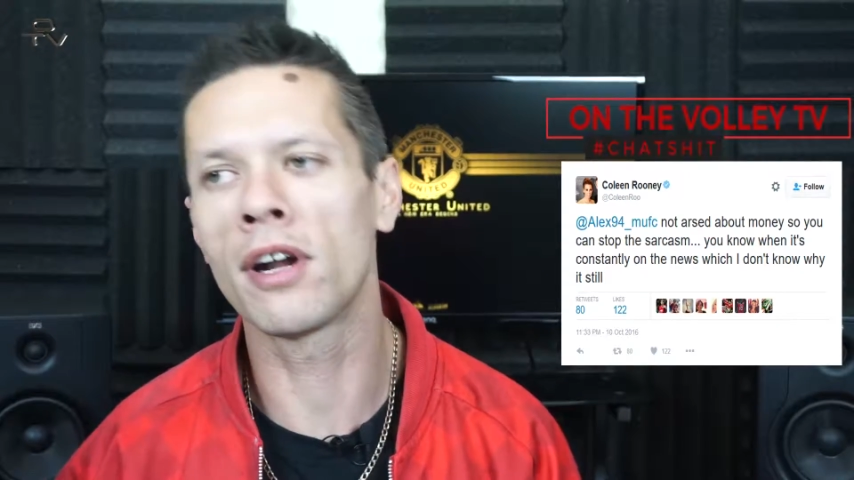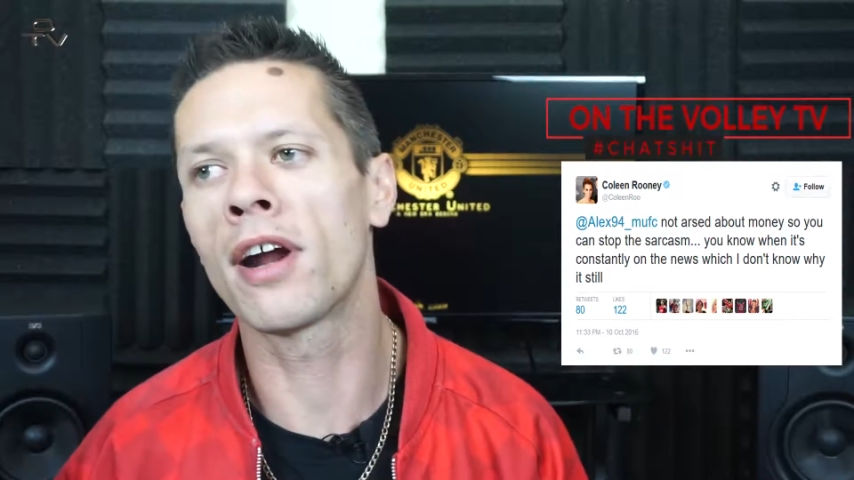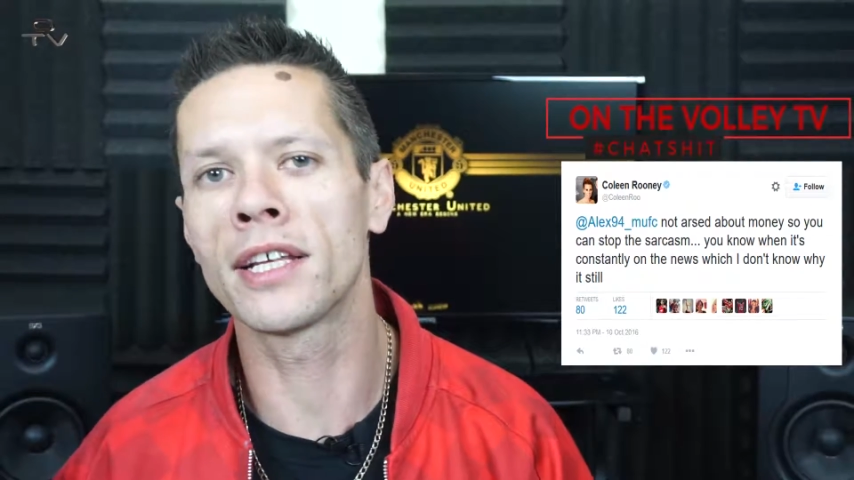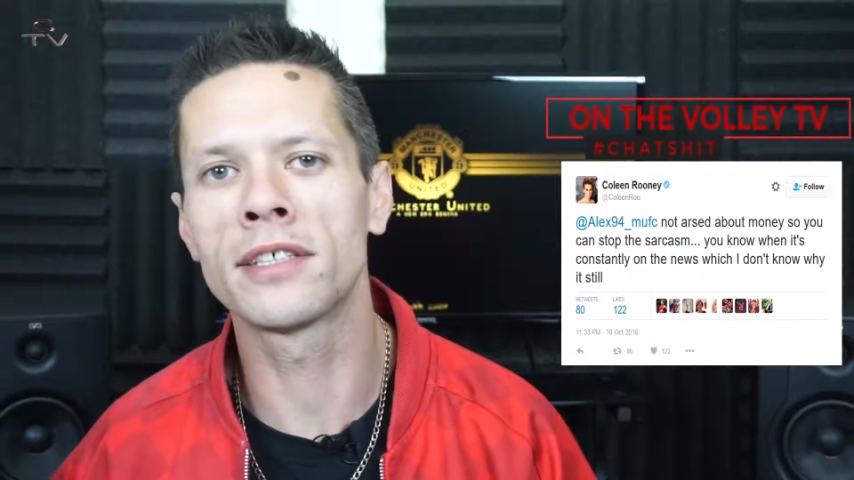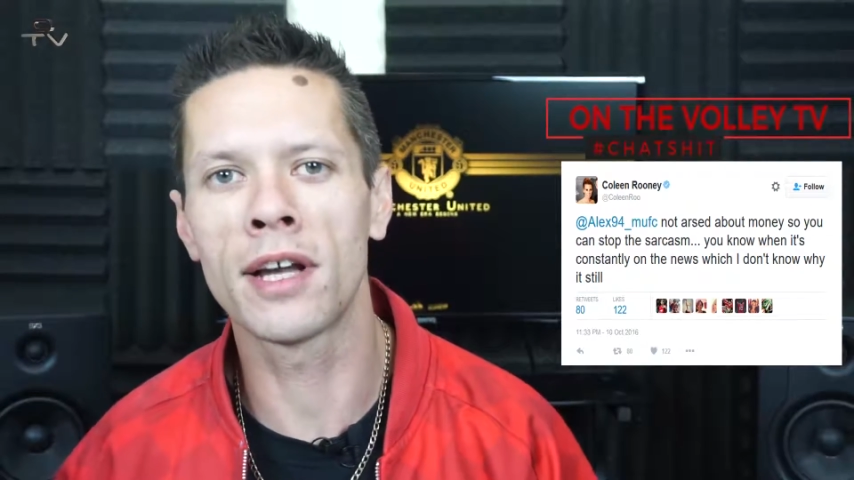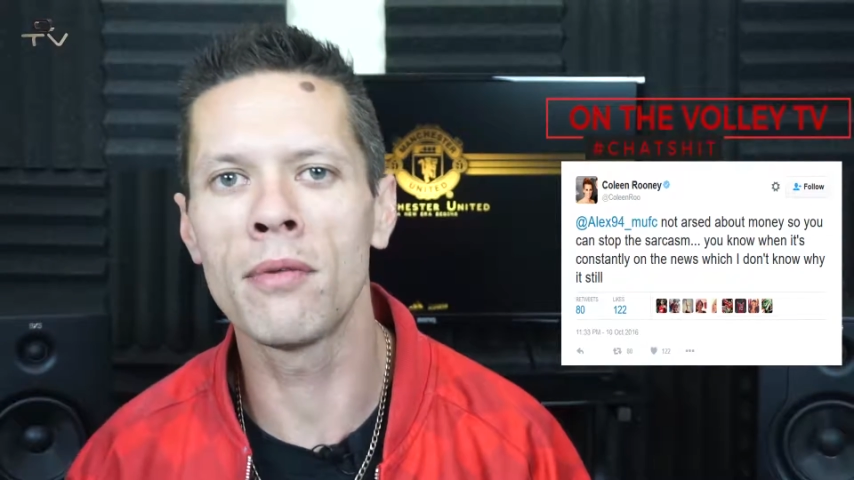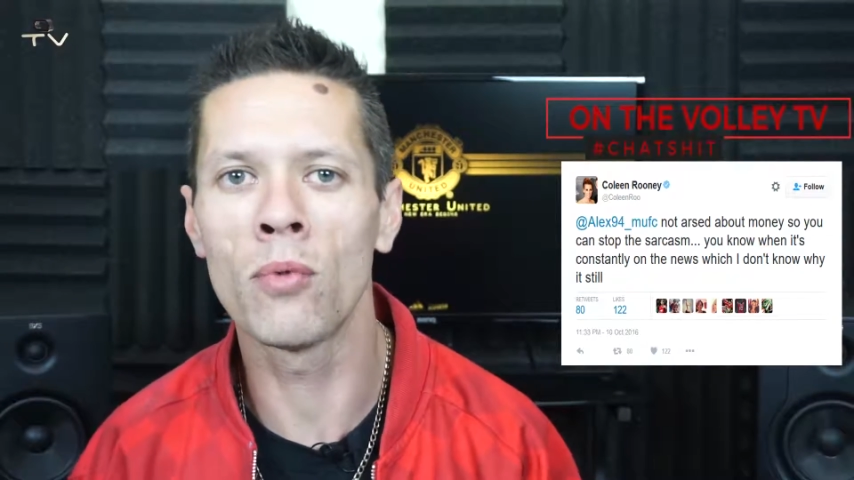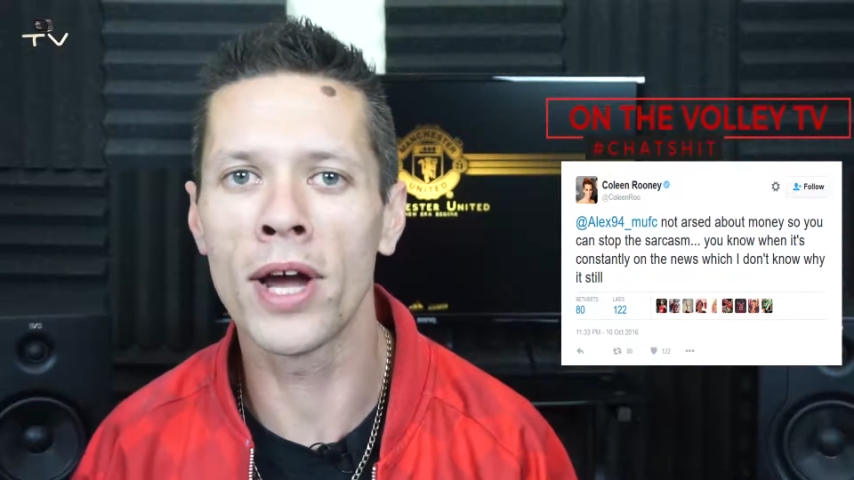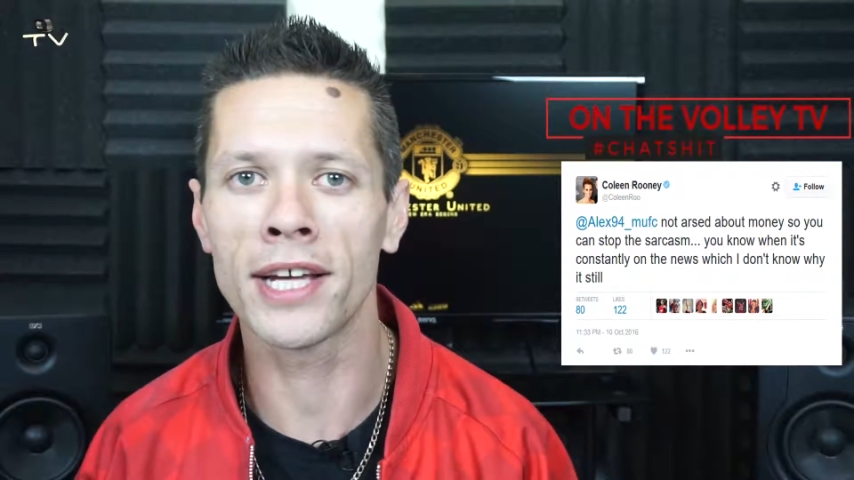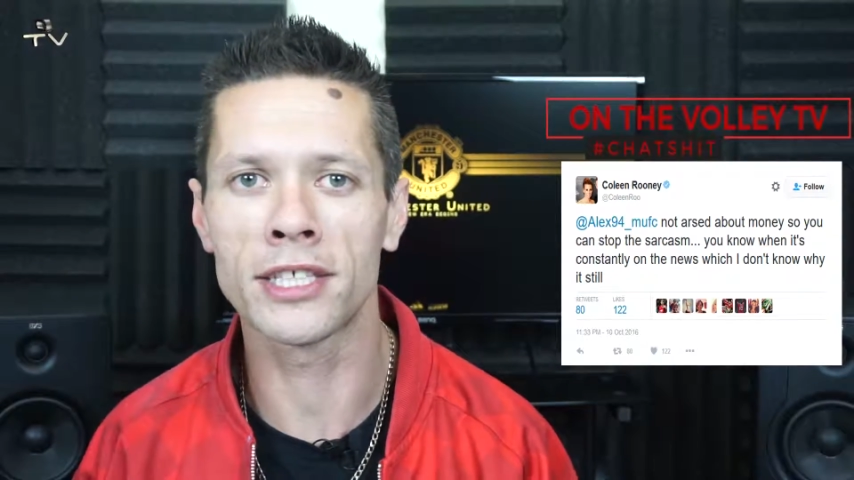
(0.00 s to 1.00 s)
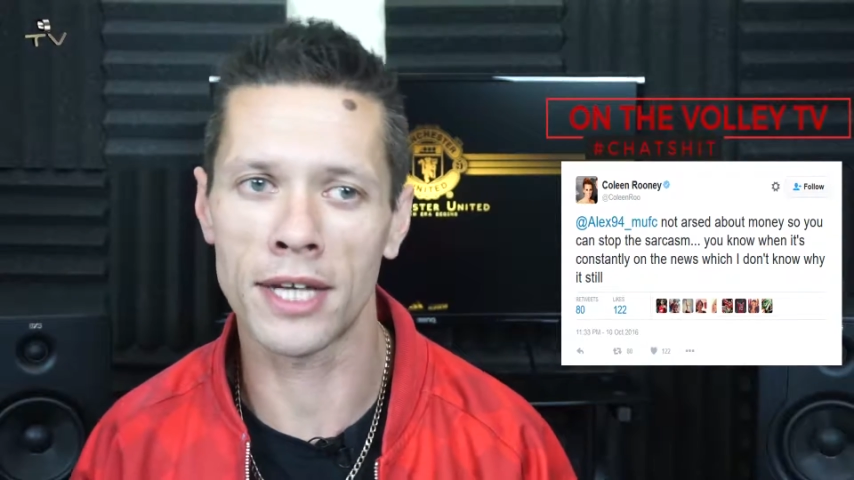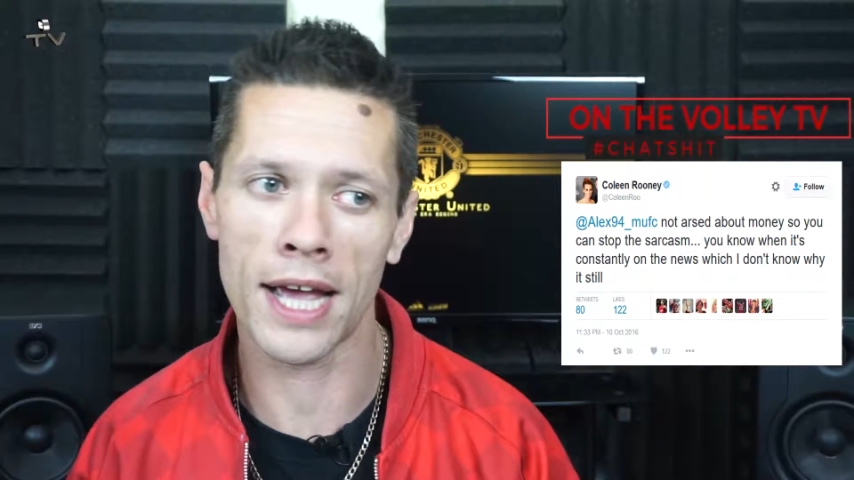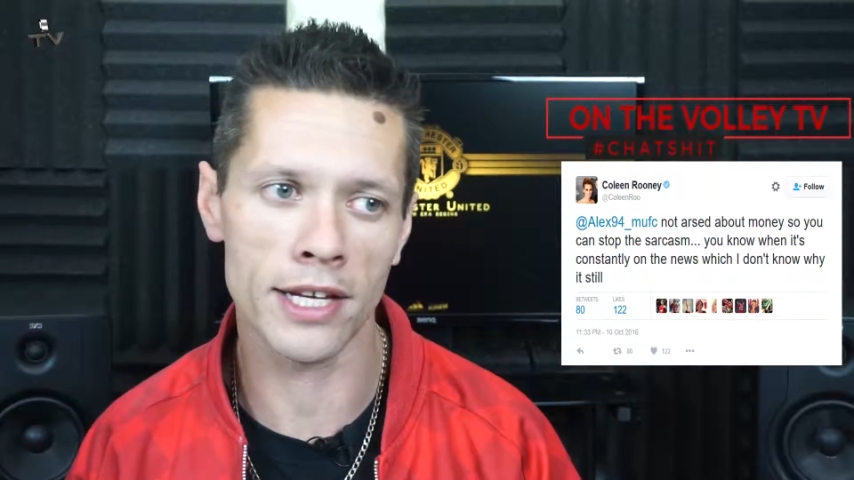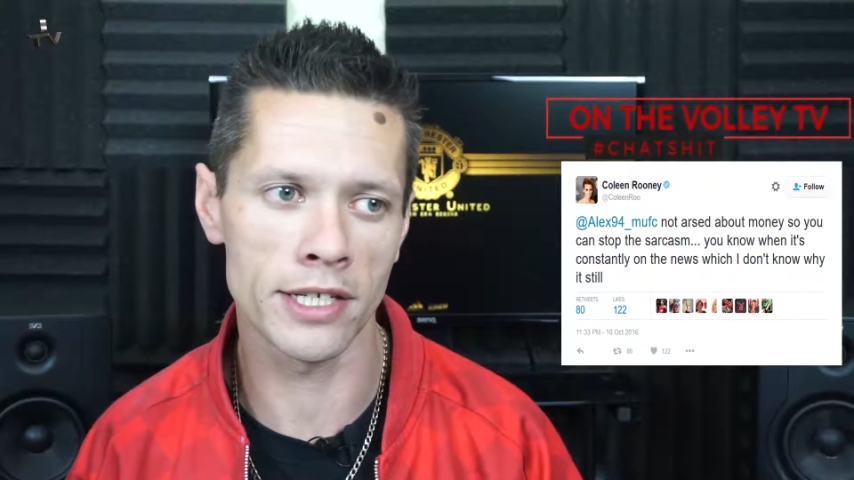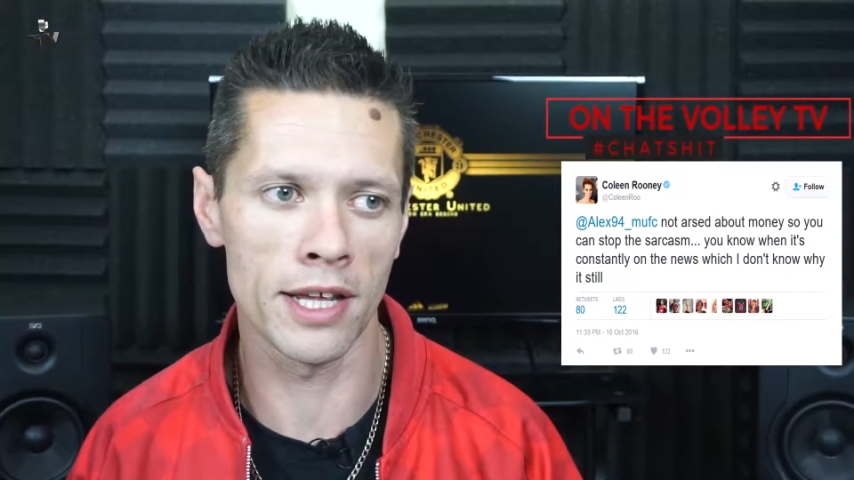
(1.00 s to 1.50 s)
All right, some WAGS are
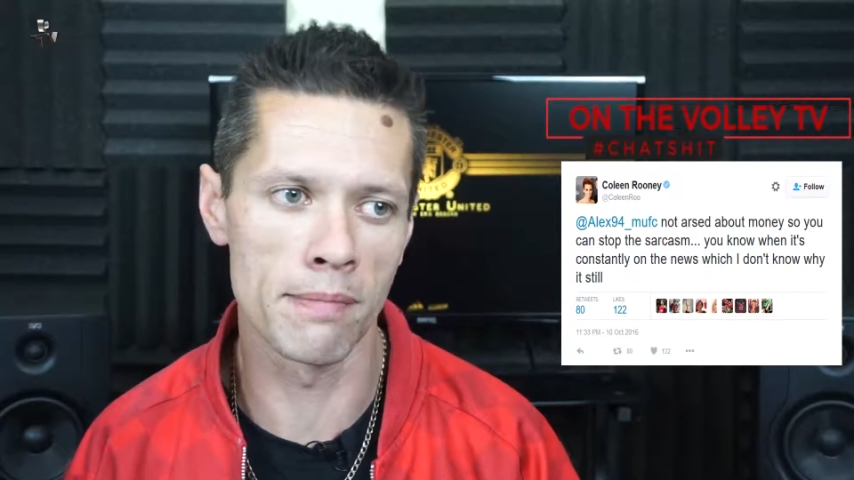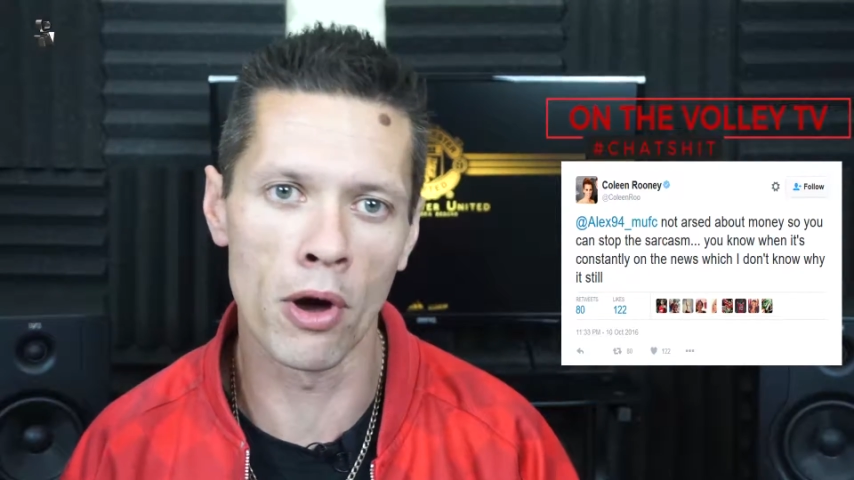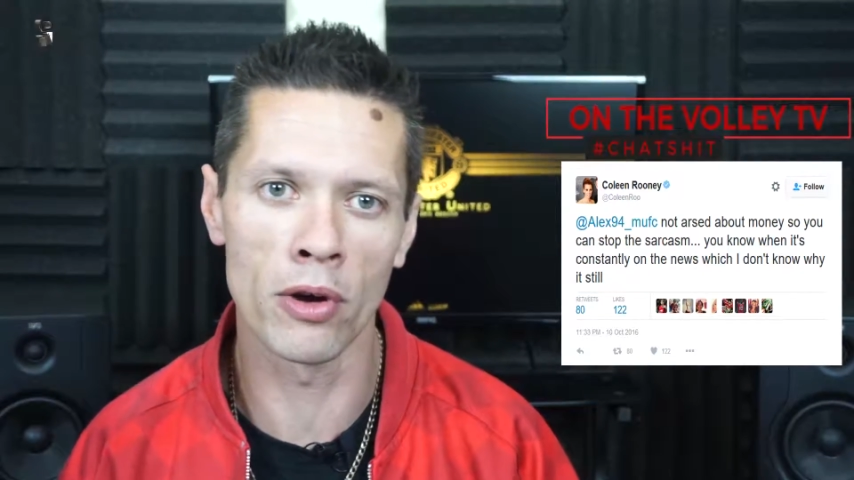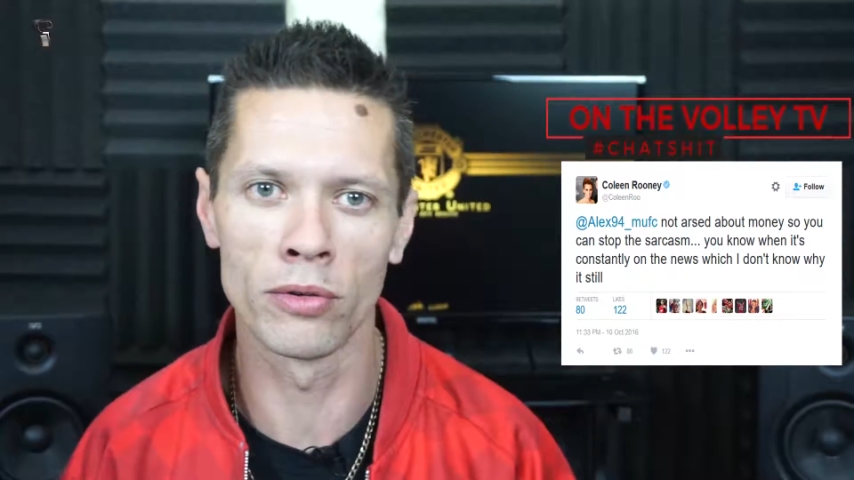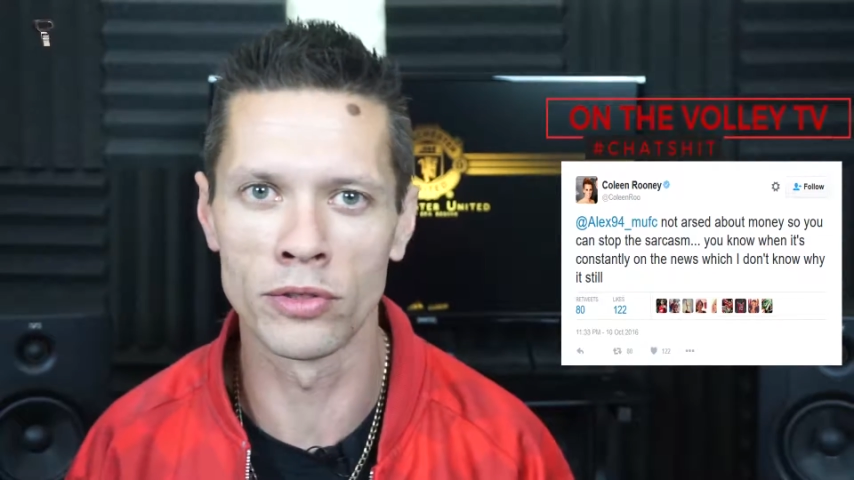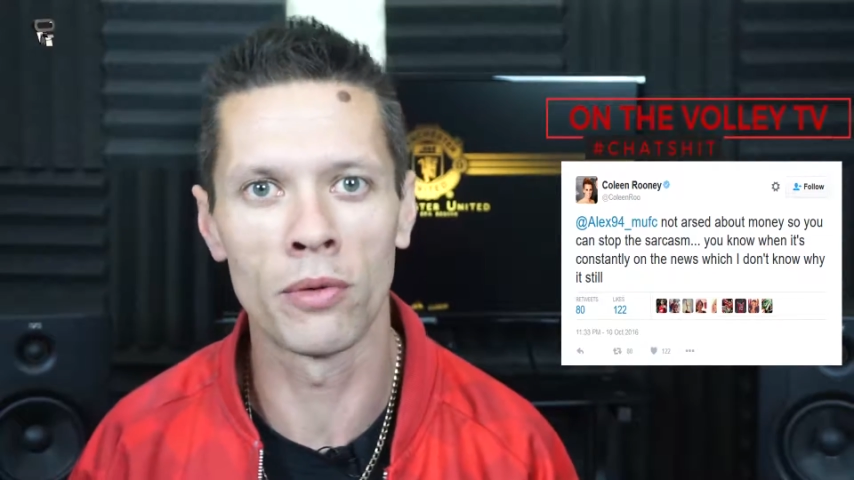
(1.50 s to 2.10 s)
actually models